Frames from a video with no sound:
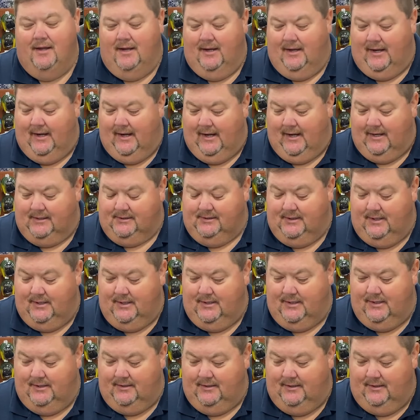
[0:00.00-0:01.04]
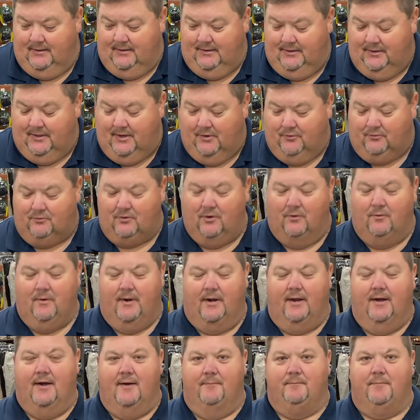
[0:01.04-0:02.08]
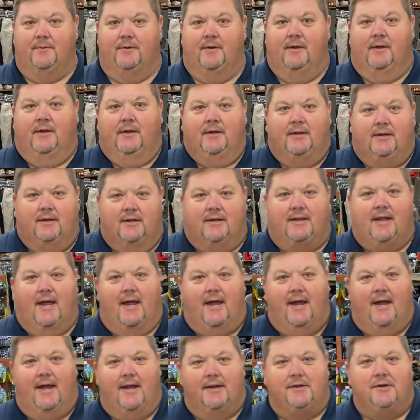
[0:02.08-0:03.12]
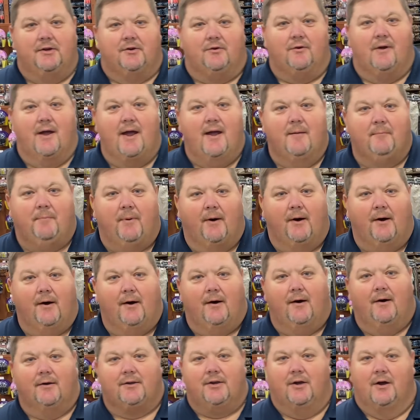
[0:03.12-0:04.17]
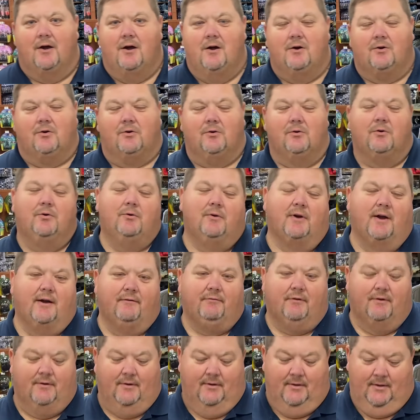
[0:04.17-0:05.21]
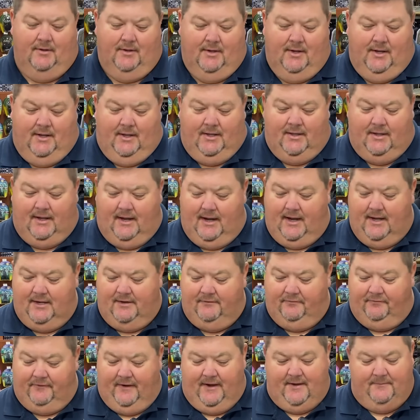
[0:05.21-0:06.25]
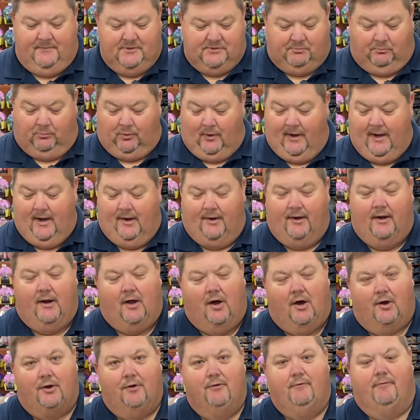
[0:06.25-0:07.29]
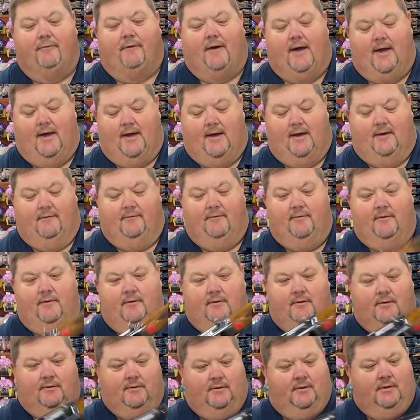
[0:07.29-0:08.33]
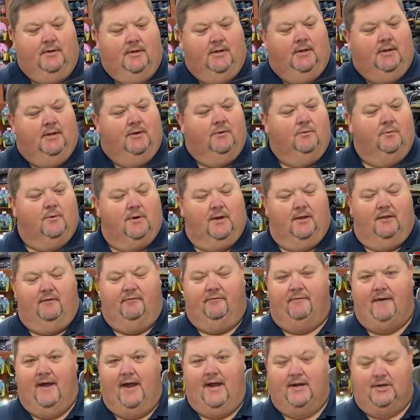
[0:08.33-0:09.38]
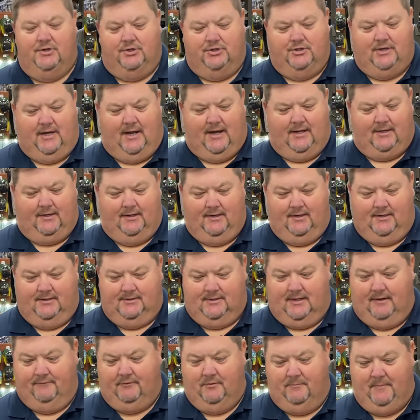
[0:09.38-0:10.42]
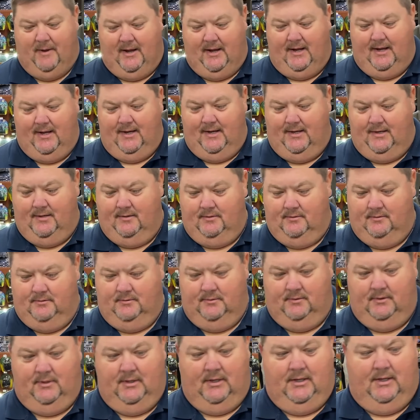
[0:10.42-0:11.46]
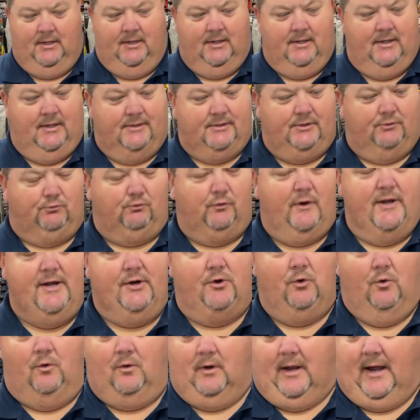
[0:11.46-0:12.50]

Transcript: And I'll tell you, you know, growing up, your dad, your grandpa, your uncle, whoever, they had the famous Browning Auto 5. One of the finest shotguns ever made. It's a recoil